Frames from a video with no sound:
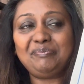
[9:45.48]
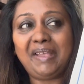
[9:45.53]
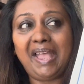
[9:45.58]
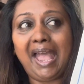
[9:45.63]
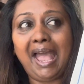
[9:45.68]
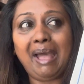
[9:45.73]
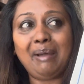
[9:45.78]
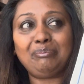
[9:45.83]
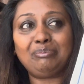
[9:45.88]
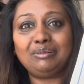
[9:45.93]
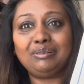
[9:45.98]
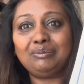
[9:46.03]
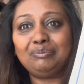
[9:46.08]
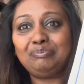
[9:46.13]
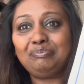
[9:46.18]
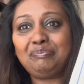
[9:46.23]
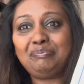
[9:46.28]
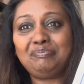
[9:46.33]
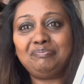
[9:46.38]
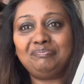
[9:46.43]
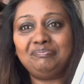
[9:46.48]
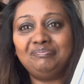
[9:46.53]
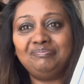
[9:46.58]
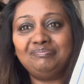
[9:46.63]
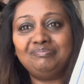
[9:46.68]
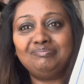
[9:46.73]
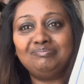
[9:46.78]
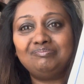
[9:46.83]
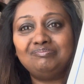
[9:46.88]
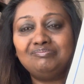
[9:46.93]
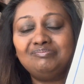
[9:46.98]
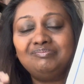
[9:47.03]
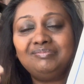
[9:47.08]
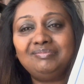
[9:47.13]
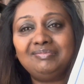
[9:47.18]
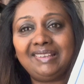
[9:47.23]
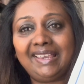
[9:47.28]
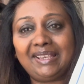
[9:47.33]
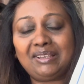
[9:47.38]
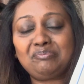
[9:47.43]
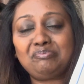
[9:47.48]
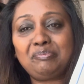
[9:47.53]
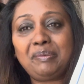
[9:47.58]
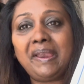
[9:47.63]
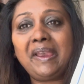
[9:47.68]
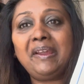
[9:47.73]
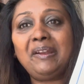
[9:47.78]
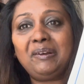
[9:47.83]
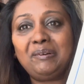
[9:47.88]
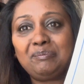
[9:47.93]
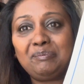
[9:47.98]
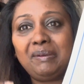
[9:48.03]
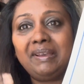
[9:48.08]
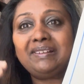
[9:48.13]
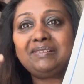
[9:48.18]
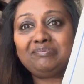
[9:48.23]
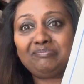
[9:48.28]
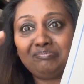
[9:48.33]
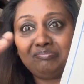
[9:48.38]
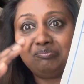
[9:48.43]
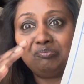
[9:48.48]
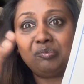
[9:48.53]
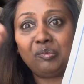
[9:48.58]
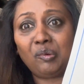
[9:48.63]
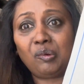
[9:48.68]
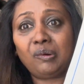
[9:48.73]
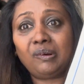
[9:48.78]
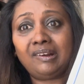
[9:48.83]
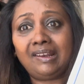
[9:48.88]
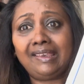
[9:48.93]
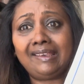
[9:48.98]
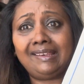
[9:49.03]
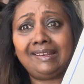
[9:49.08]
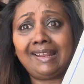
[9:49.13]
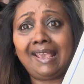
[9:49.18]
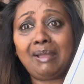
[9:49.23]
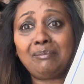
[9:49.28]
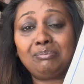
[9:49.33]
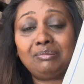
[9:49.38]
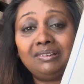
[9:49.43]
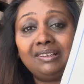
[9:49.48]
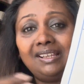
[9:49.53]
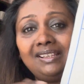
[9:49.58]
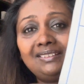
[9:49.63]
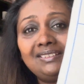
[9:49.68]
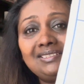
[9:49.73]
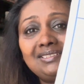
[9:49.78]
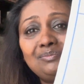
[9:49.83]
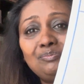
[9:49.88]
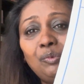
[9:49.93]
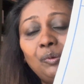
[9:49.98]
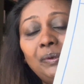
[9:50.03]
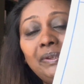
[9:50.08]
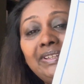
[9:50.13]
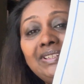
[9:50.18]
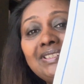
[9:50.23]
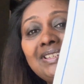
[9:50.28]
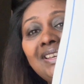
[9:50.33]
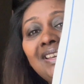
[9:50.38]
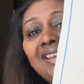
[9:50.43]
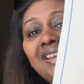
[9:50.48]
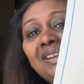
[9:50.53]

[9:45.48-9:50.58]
apple, like pear, but more like an apple at this point.